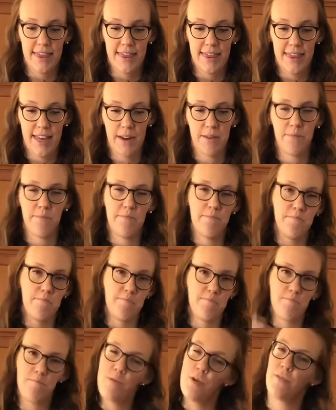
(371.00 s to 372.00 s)
Then
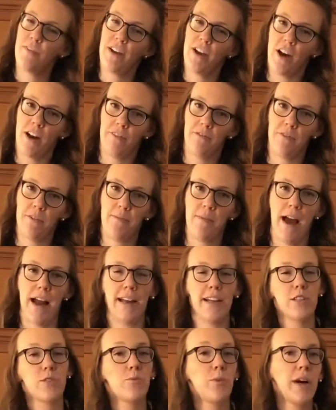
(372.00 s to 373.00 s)
moving on from that
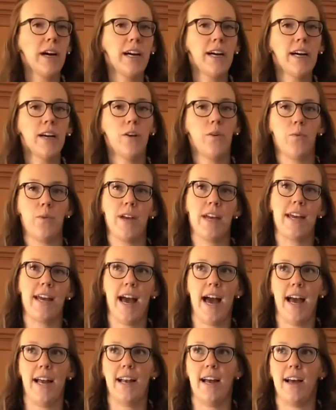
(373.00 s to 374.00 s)
is where we
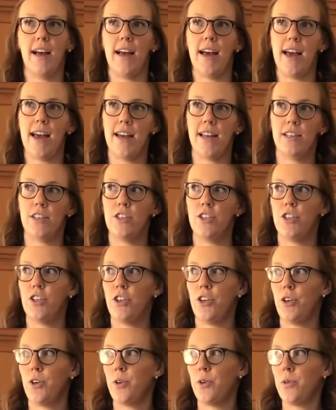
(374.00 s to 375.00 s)
get
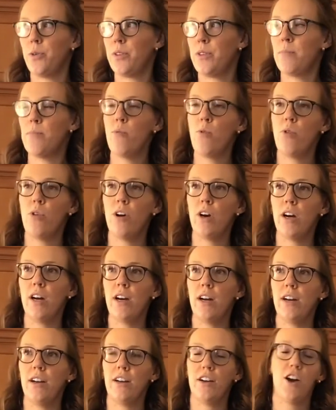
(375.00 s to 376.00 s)
into the
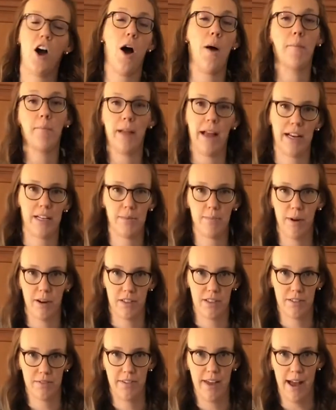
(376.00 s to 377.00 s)
more complex
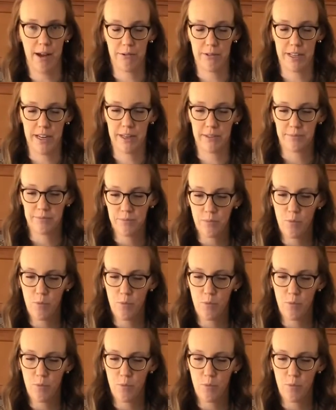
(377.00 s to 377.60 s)
parts of counting,